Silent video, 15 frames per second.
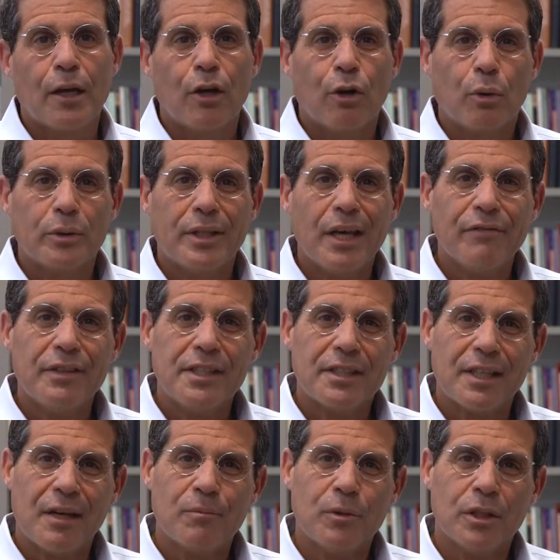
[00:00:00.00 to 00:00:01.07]
Rodef is
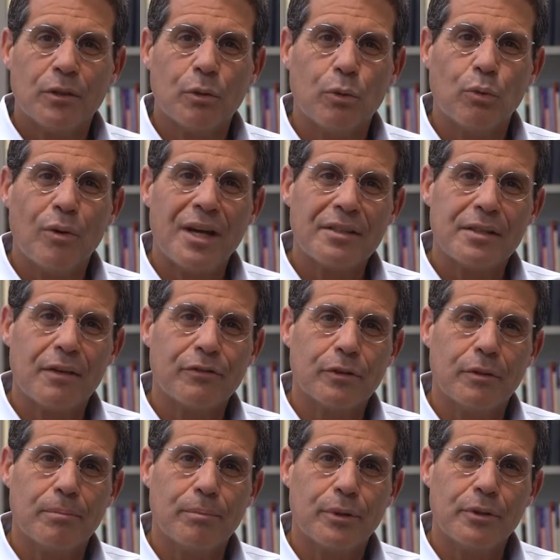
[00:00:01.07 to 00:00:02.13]
someone who runs
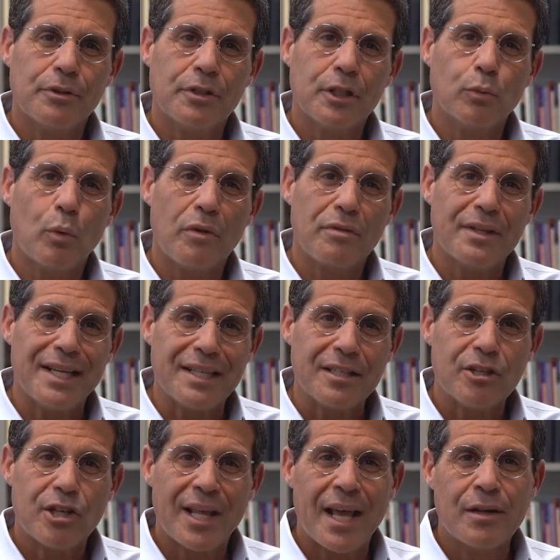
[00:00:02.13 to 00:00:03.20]
after a person with the
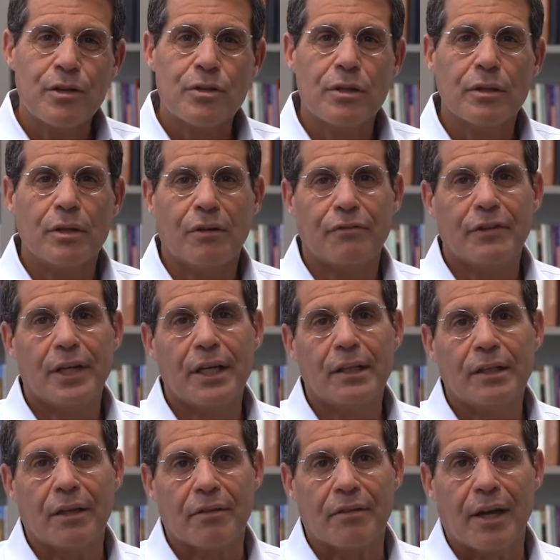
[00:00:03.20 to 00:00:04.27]
intention of
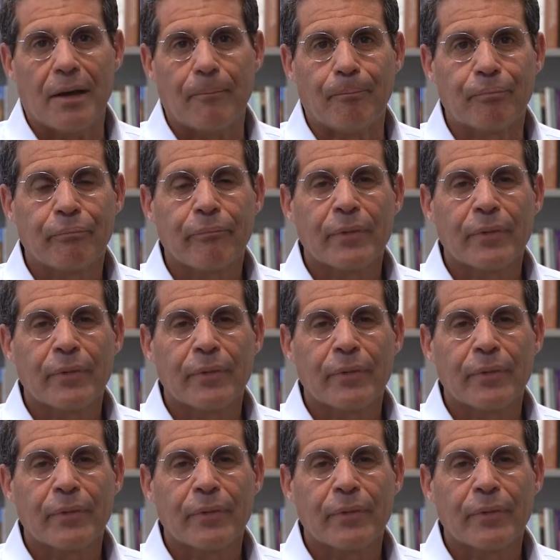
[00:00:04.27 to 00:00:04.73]
killing them.